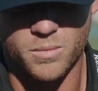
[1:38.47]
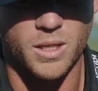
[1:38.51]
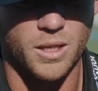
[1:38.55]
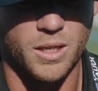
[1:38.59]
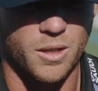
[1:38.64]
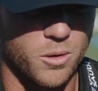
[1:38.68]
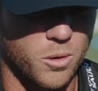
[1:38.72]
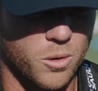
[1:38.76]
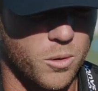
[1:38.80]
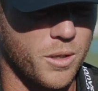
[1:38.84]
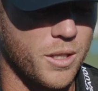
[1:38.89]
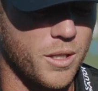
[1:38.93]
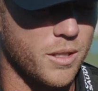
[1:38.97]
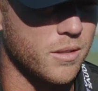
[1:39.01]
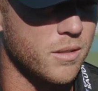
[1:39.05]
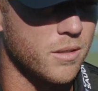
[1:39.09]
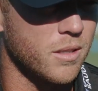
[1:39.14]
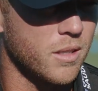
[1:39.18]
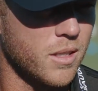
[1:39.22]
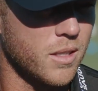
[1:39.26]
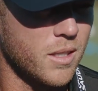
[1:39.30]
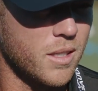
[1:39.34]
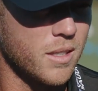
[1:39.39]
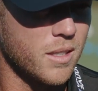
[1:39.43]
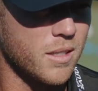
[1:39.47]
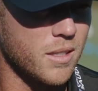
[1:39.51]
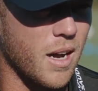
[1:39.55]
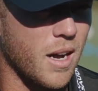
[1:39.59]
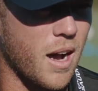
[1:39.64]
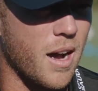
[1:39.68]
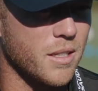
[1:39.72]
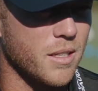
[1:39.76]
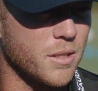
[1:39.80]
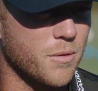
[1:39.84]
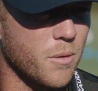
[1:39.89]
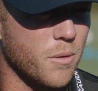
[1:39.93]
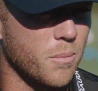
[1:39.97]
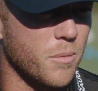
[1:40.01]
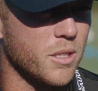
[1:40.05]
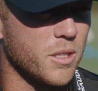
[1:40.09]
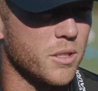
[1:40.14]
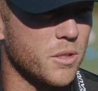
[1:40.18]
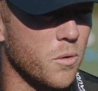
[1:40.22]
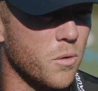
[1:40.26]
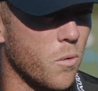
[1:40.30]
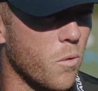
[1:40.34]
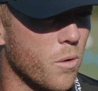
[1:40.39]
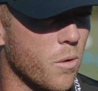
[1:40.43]
including guys from
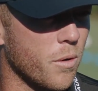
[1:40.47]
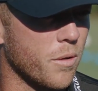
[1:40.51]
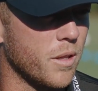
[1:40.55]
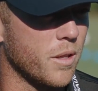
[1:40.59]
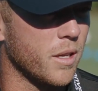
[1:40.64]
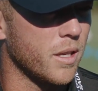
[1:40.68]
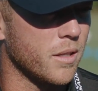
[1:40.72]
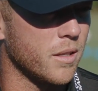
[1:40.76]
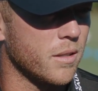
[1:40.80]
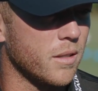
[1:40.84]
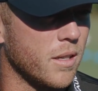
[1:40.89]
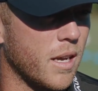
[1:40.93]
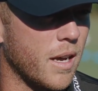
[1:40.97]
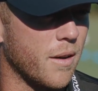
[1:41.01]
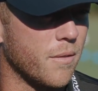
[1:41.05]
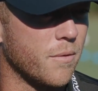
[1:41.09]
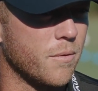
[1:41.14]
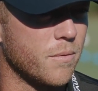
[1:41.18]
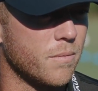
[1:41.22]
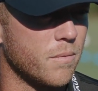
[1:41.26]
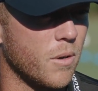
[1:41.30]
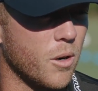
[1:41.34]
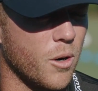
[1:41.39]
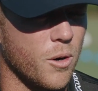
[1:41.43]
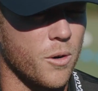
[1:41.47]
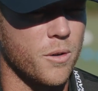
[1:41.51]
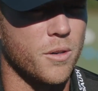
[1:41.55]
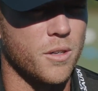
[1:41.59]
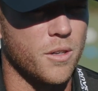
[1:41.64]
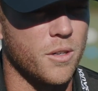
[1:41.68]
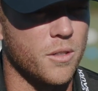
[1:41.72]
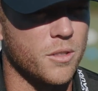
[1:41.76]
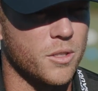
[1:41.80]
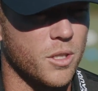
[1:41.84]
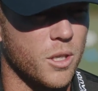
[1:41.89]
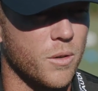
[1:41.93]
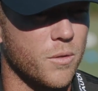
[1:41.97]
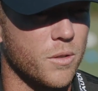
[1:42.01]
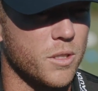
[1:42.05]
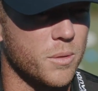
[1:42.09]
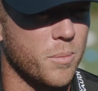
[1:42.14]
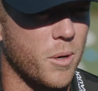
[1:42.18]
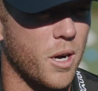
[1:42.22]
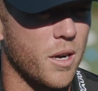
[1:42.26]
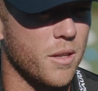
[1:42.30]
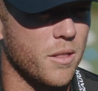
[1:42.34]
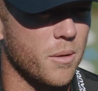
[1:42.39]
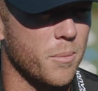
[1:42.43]
this tour that have earned and deserve a
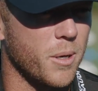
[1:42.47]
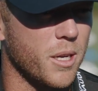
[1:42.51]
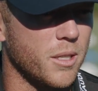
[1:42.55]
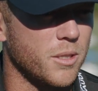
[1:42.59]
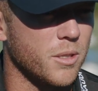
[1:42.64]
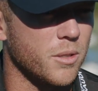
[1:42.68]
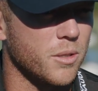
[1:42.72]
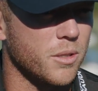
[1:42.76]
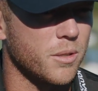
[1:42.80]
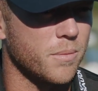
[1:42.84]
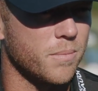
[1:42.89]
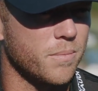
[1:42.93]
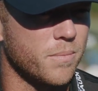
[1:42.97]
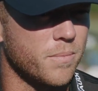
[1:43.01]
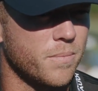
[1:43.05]
spot in the majors.